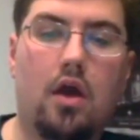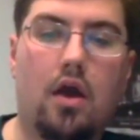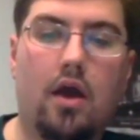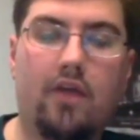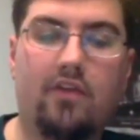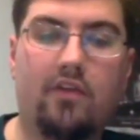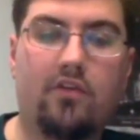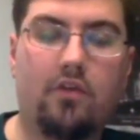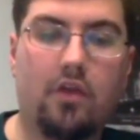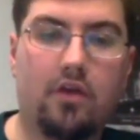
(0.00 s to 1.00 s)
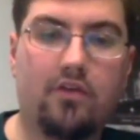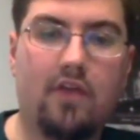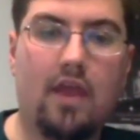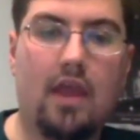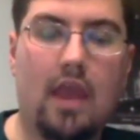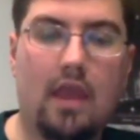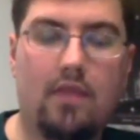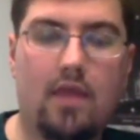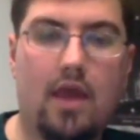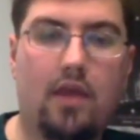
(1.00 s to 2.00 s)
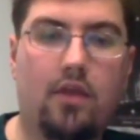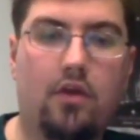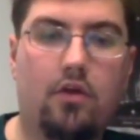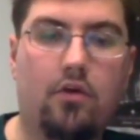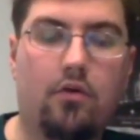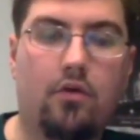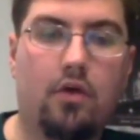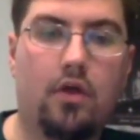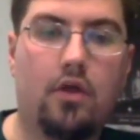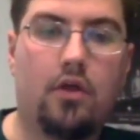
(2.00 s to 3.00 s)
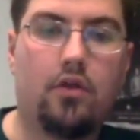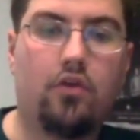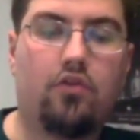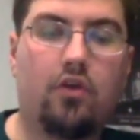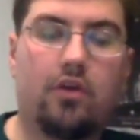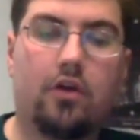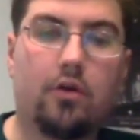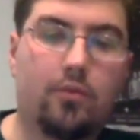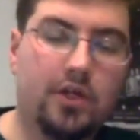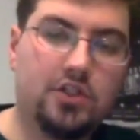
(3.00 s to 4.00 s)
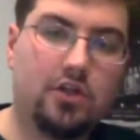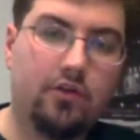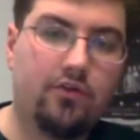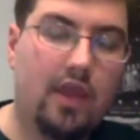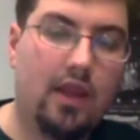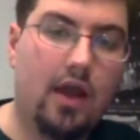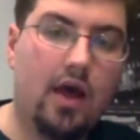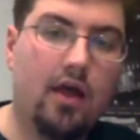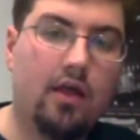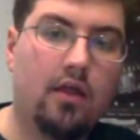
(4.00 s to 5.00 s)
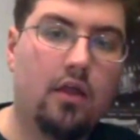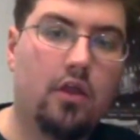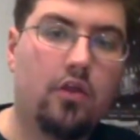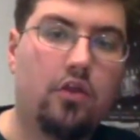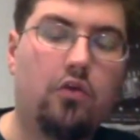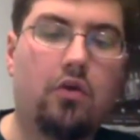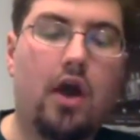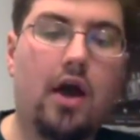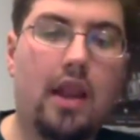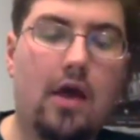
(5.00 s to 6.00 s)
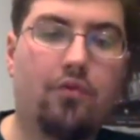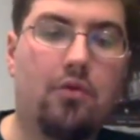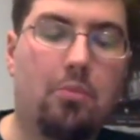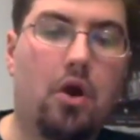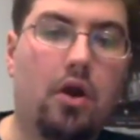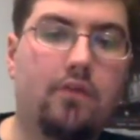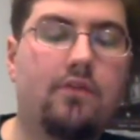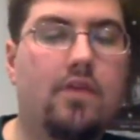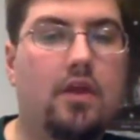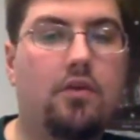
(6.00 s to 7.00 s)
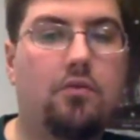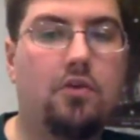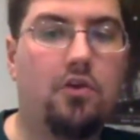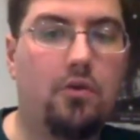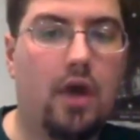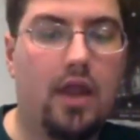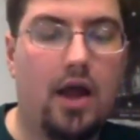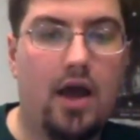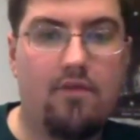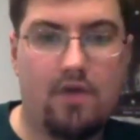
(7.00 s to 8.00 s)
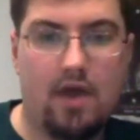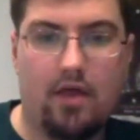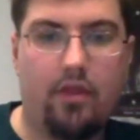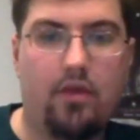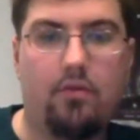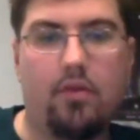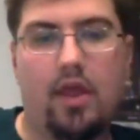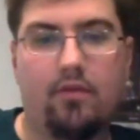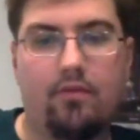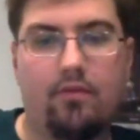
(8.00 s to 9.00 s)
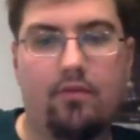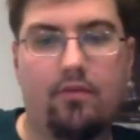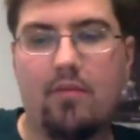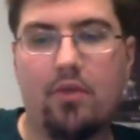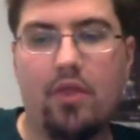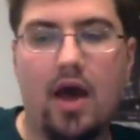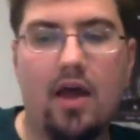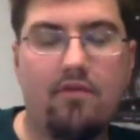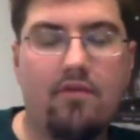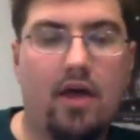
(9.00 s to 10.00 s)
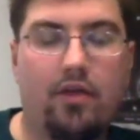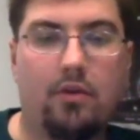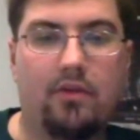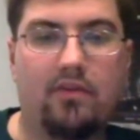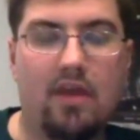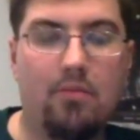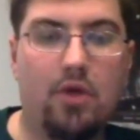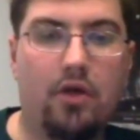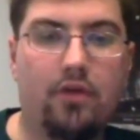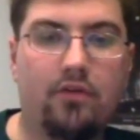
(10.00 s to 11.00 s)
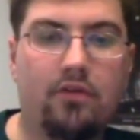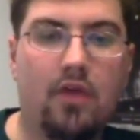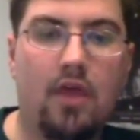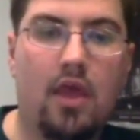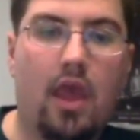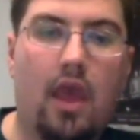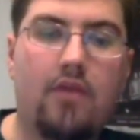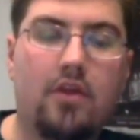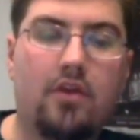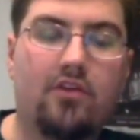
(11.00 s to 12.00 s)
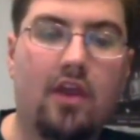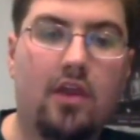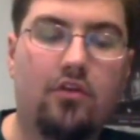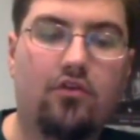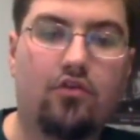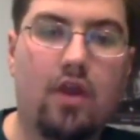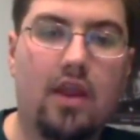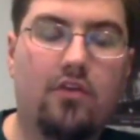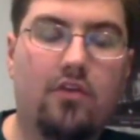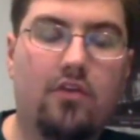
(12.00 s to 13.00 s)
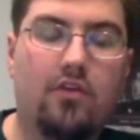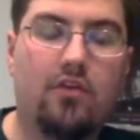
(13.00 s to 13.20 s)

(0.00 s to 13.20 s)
I see. So you're saying that you took your original data, you cut out the parts that you knew had high value, like, for example, the high value examples, and then you're saying you train your